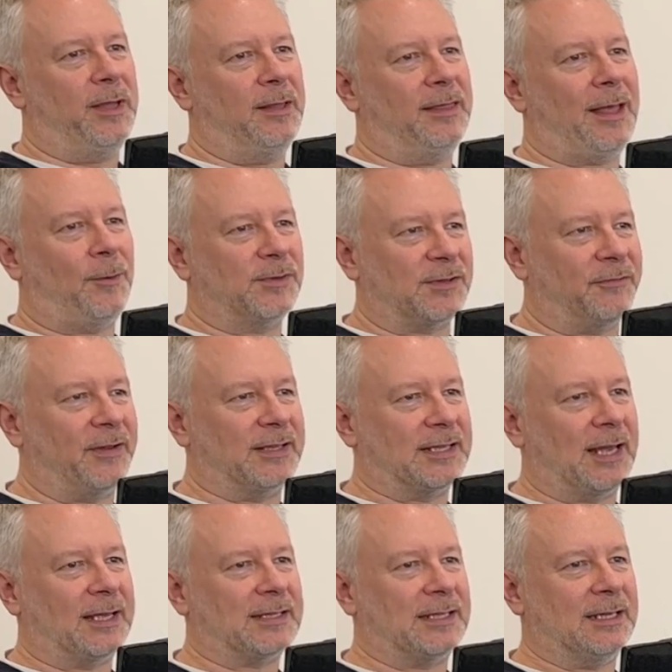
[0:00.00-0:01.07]
that was a
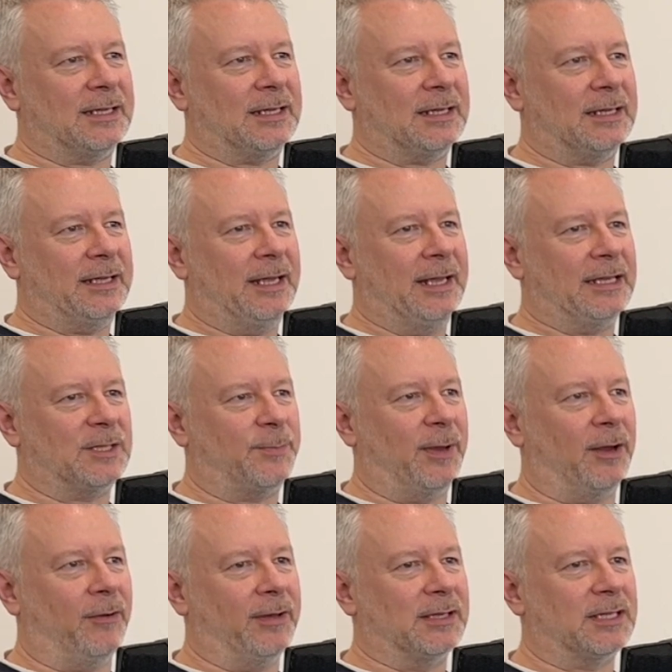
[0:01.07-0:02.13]
fantastic
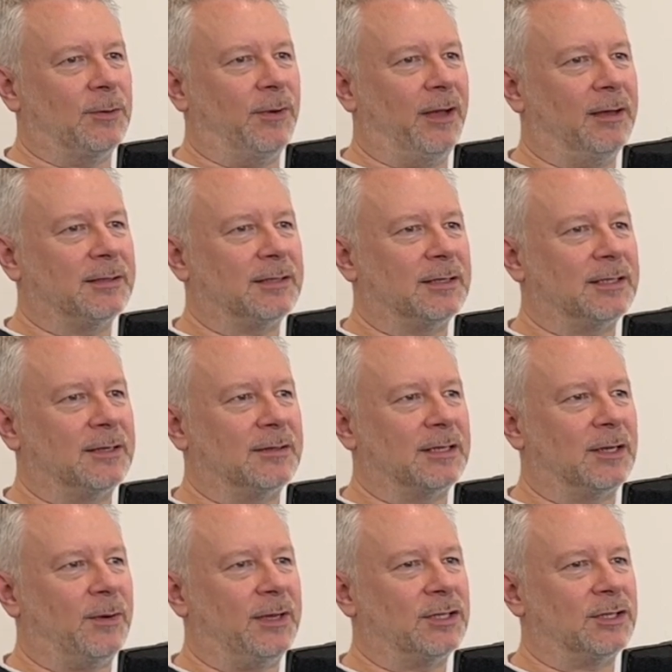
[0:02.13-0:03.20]
experience. So we asked ourselves the
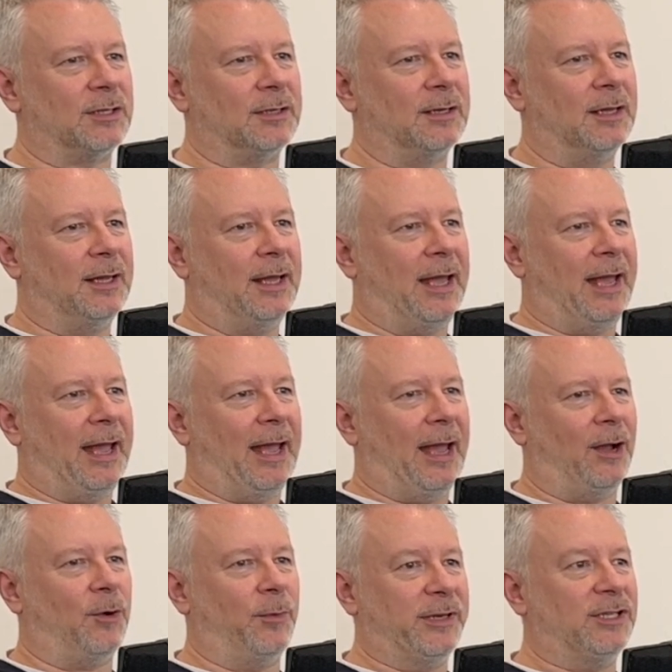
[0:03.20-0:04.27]
question, how
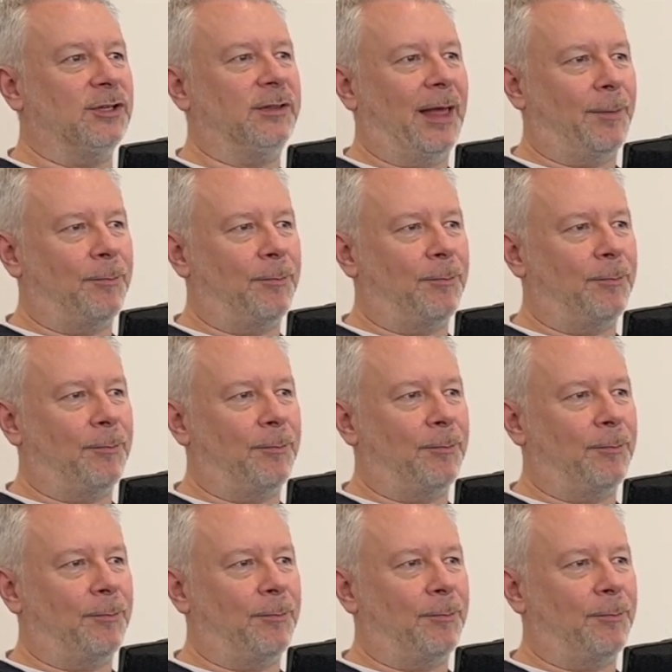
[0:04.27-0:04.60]
can we do that